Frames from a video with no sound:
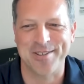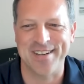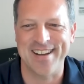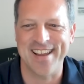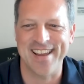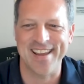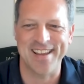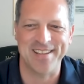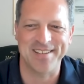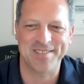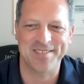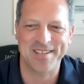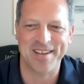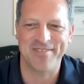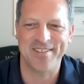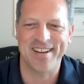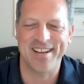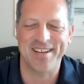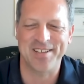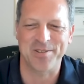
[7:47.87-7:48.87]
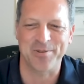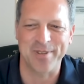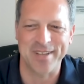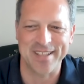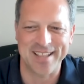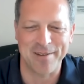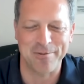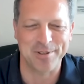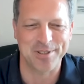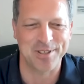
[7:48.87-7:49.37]
a day, seven days a week.
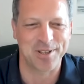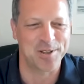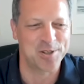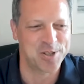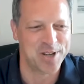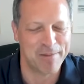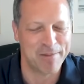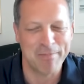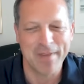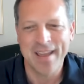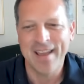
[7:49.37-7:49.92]
That was our job.